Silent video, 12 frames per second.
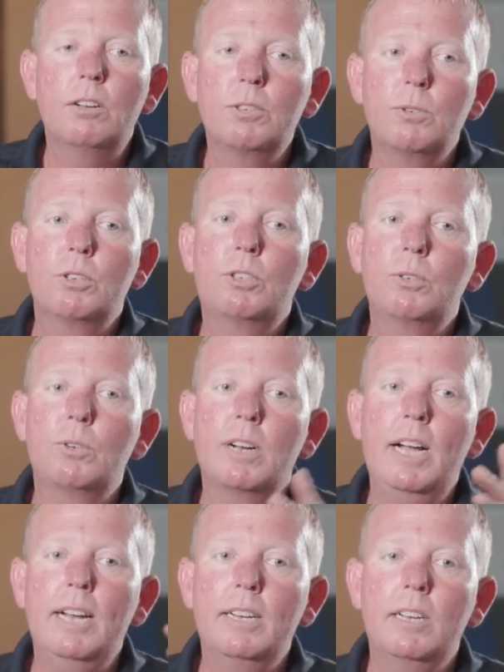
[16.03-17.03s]
Long story
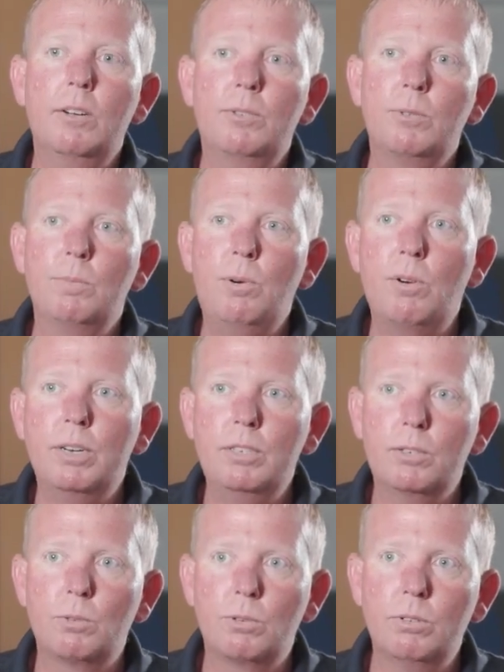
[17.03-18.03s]
short, I had to go through a party
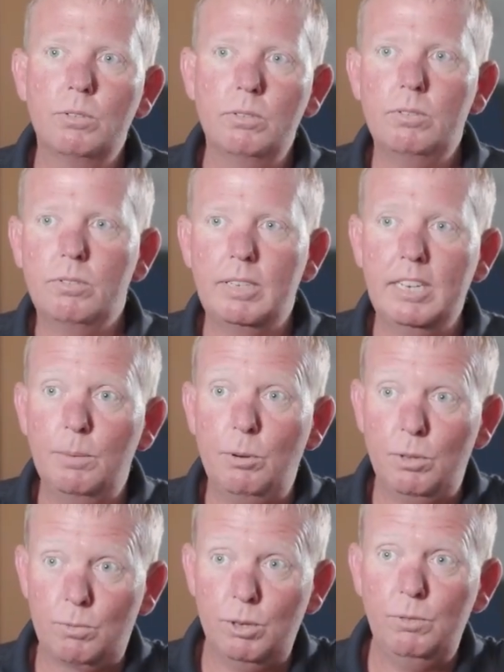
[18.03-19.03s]
store to get up
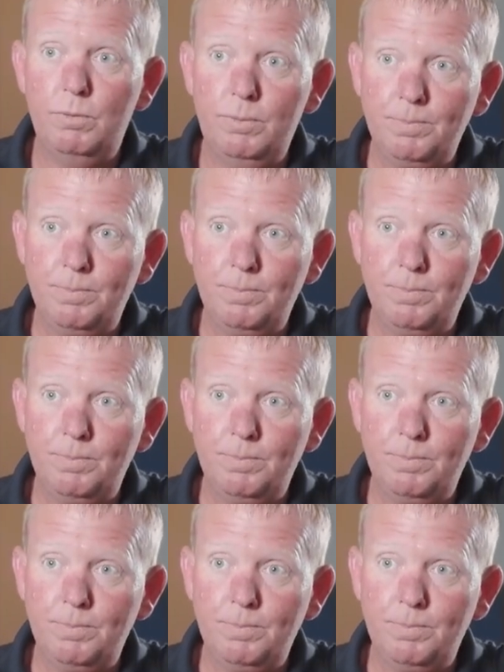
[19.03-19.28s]
on the roof.